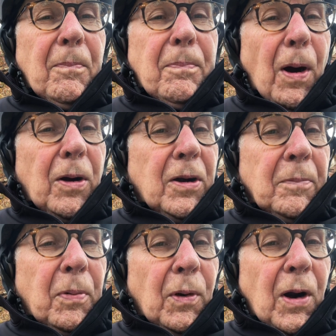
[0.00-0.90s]
Pardon
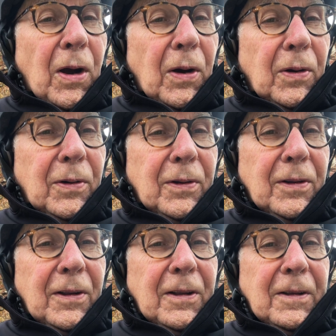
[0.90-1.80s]
and parole.
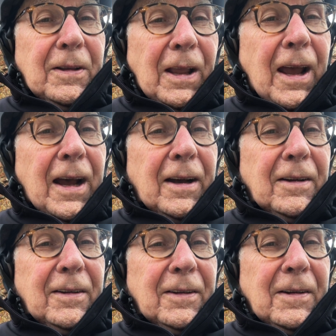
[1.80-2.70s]
Yeah,
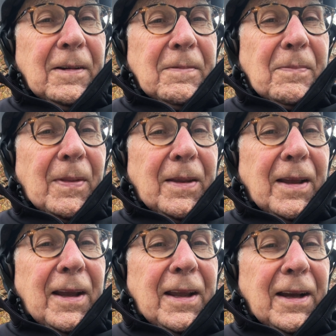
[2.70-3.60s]

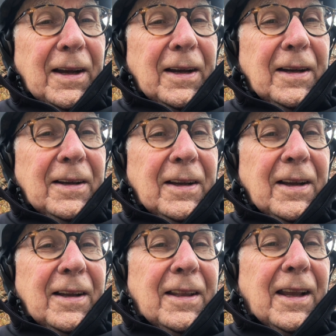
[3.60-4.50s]
they
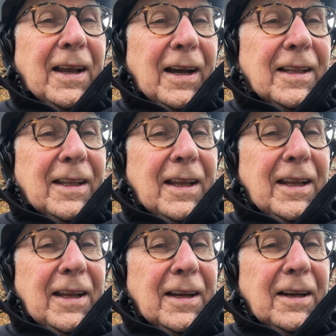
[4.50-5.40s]
got
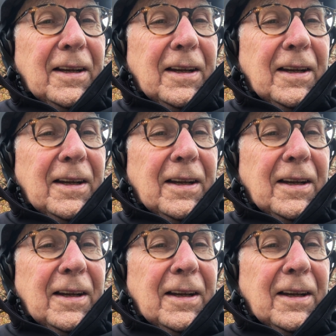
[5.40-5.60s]
the